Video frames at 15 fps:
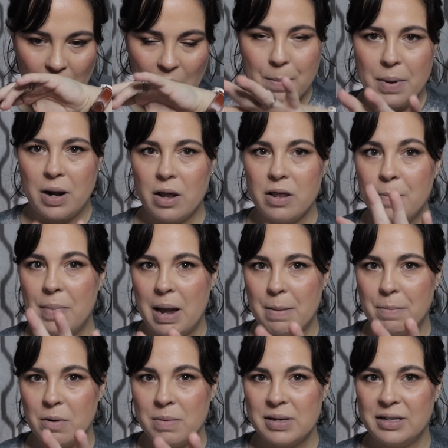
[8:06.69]
a bit on the
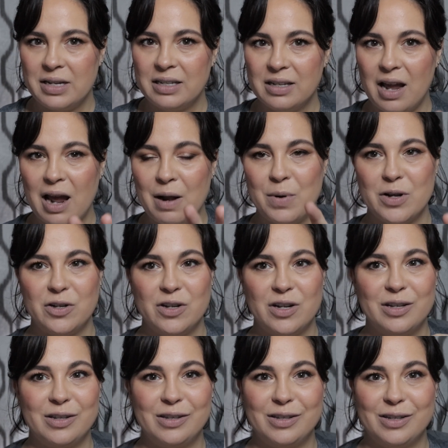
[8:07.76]
pepperminty side, which
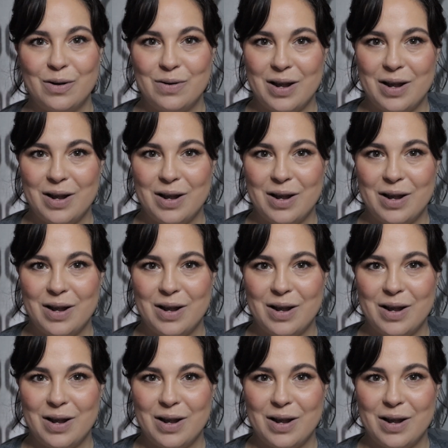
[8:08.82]
is so